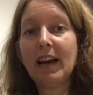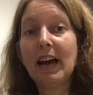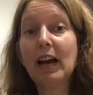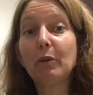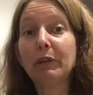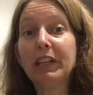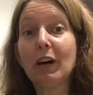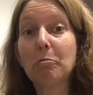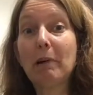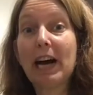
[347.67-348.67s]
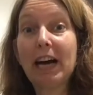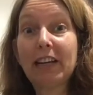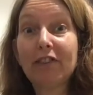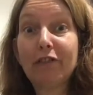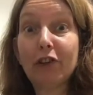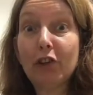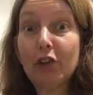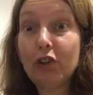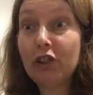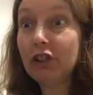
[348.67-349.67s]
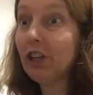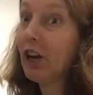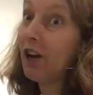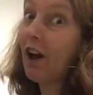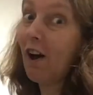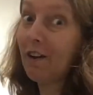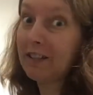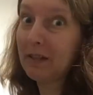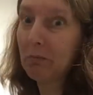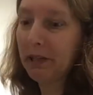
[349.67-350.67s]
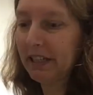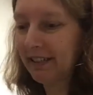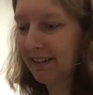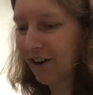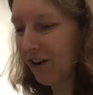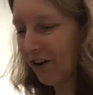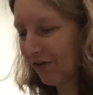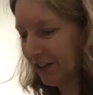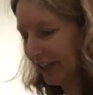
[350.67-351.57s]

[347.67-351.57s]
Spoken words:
And we're now back for the last bit of the